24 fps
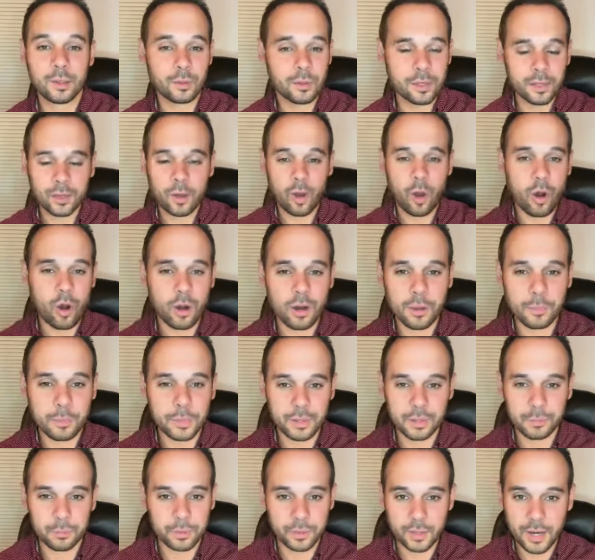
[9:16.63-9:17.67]
don't get caught
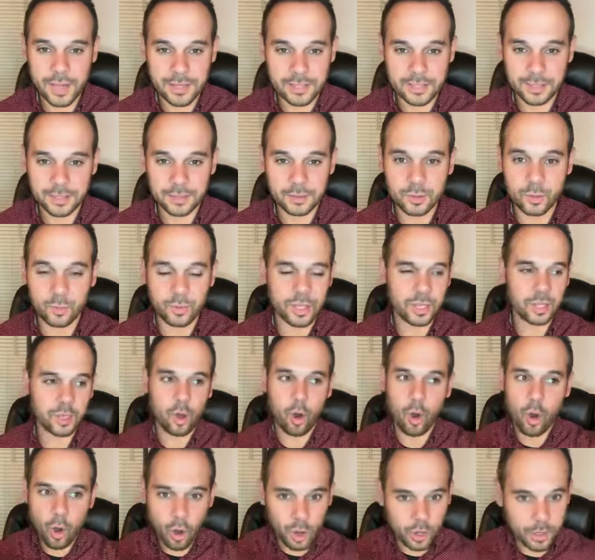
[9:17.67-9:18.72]
up in the present. Don't get
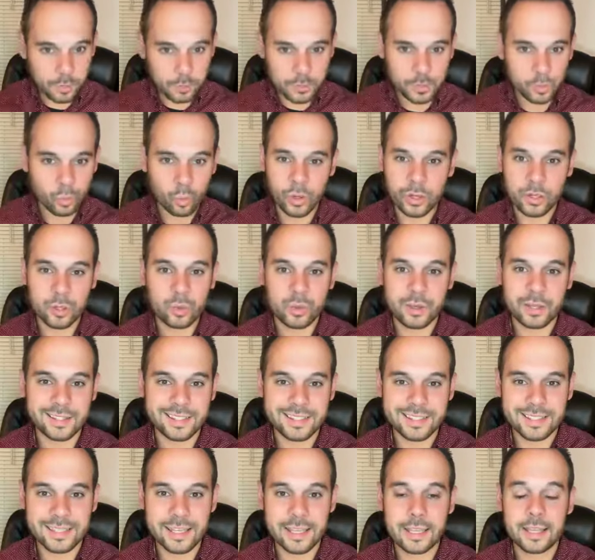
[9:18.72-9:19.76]
caught up in what you
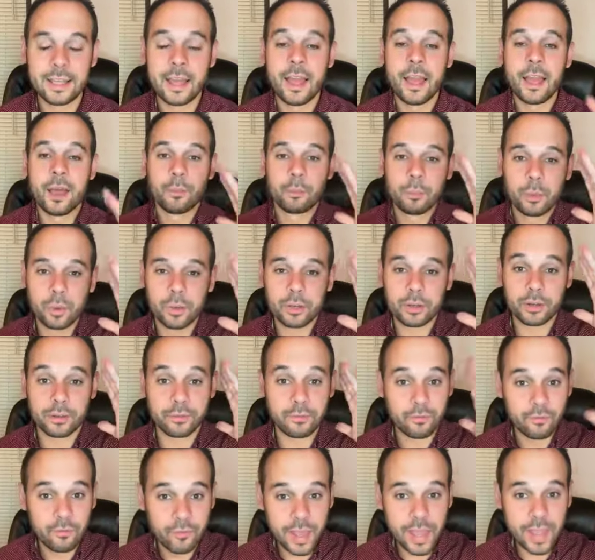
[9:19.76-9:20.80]
can see. Put
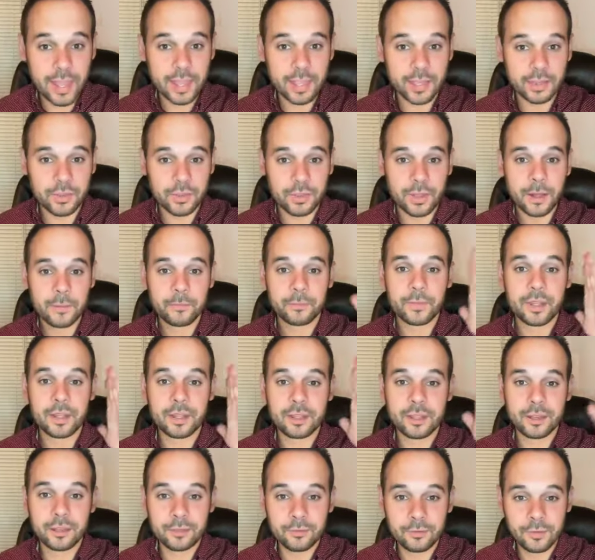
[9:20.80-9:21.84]
your faith
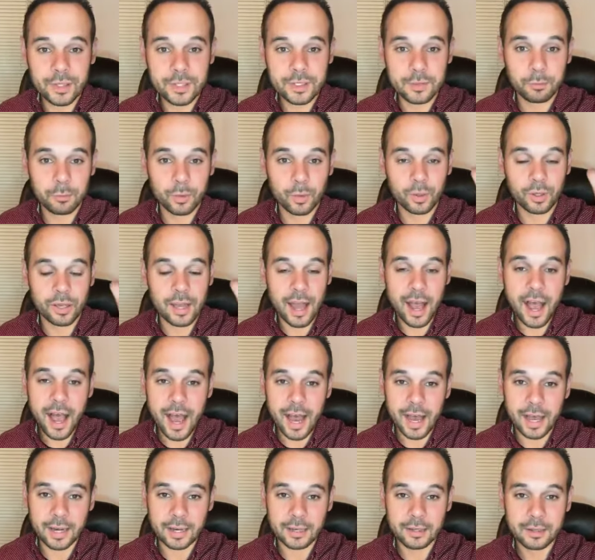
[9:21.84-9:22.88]
in the invisible
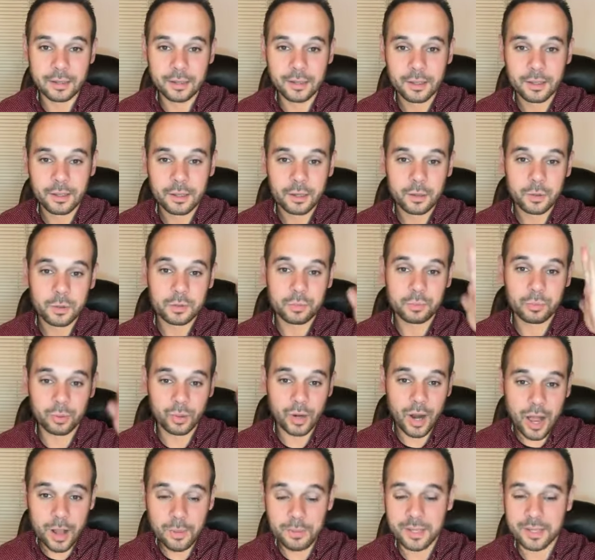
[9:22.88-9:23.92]
God who has
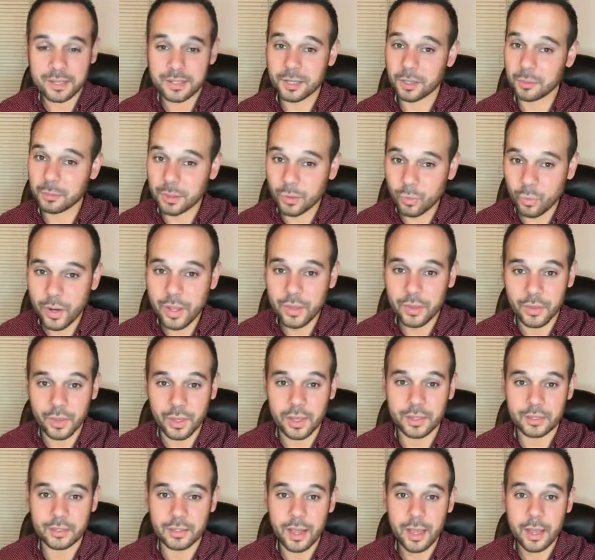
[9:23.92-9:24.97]
promised he'll be with
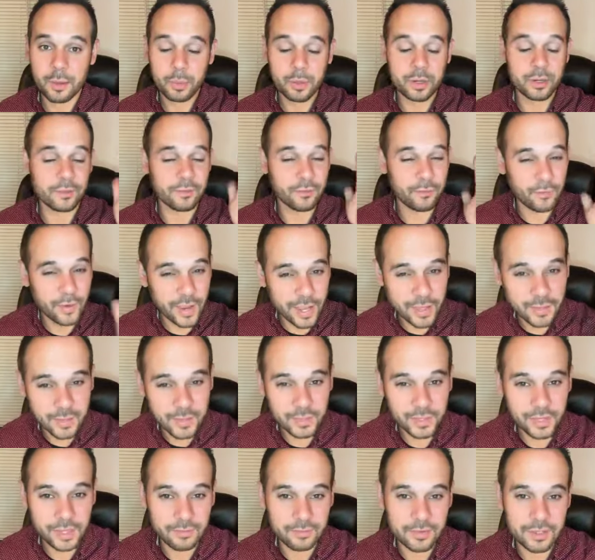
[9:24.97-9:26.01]
us. Put your
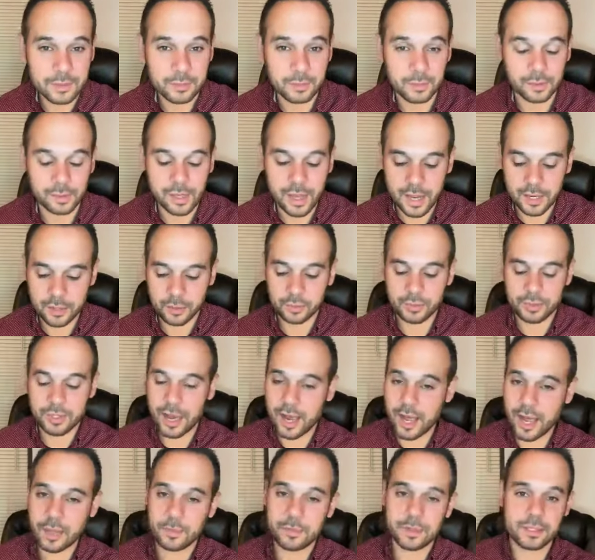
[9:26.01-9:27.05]
faith in the invisible God who
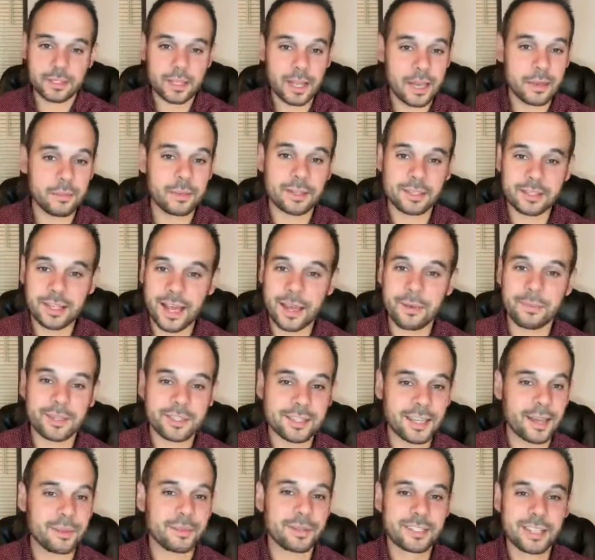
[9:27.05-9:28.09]
time and time and time
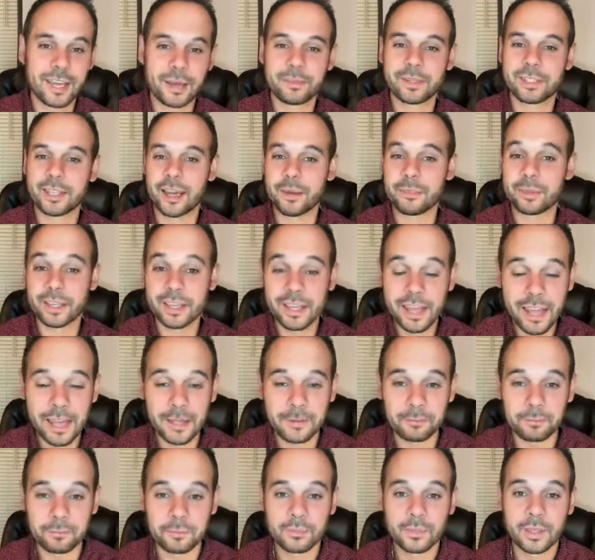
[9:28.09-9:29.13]
and time and time and time
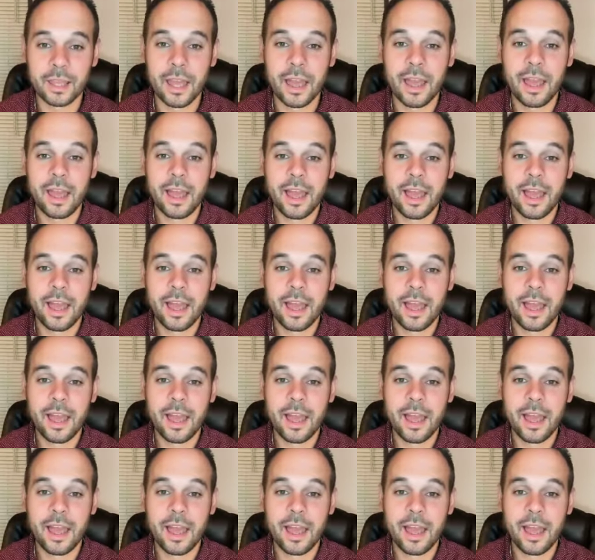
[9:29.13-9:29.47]
again